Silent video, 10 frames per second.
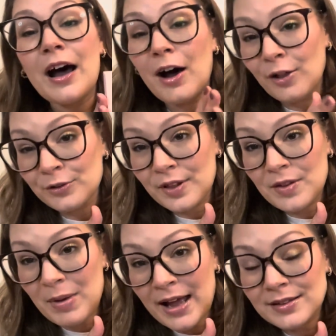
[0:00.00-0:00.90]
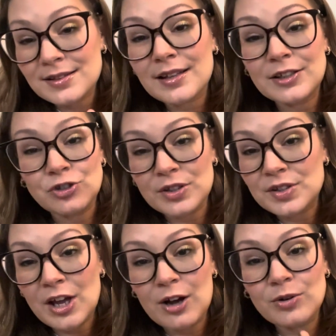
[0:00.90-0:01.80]
Other than the mattes, like, just
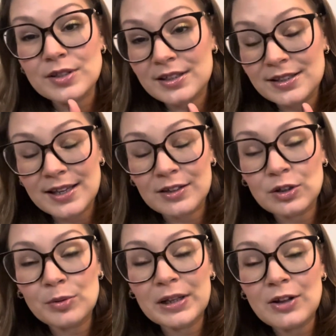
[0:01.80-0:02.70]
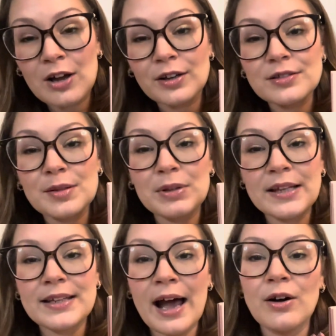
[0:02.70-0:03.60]
know it's gonna take a little bit longer to
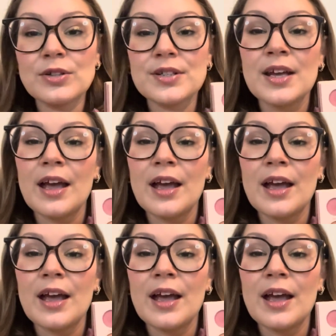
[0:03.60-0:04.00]
blend out.